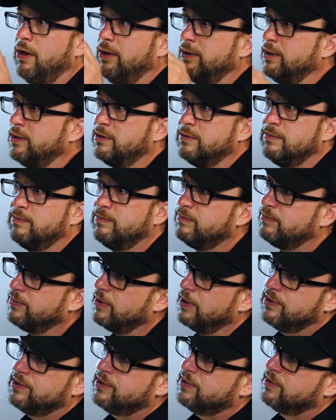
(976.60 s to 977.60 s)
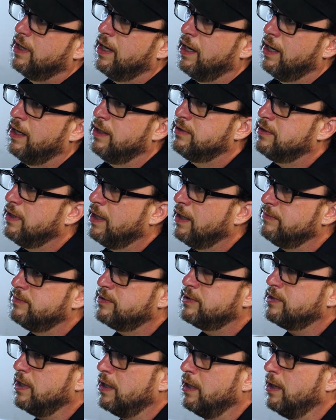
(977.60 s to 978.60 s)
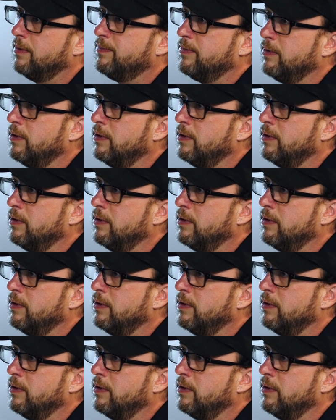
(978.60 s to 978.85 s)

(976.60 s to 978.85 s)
all these places ahead of time, set up